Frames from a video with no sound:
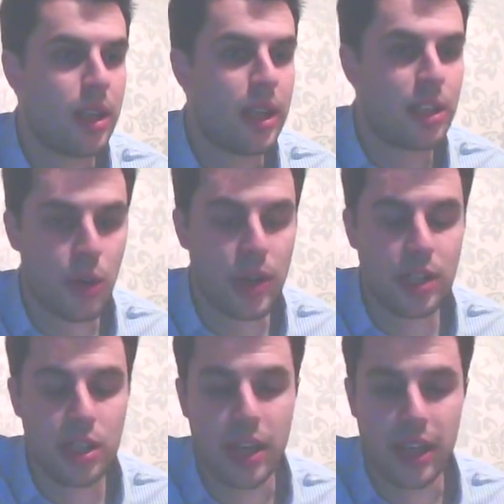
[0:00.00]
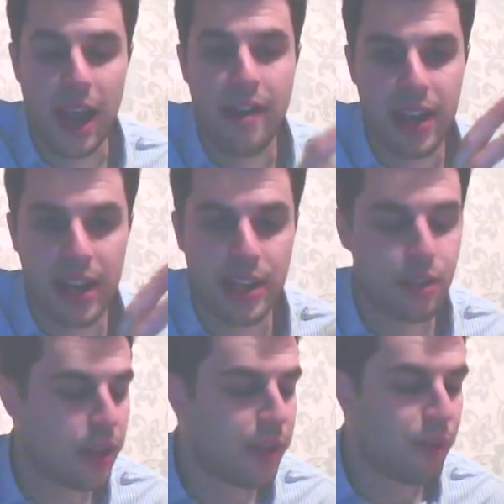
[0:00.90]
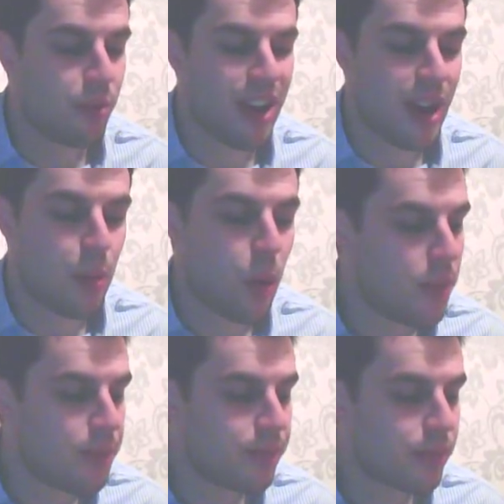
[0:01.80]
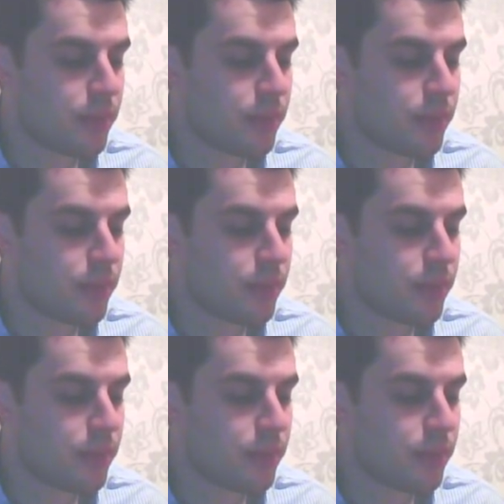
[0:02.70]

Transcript: he's gone into carrying an injury from round one.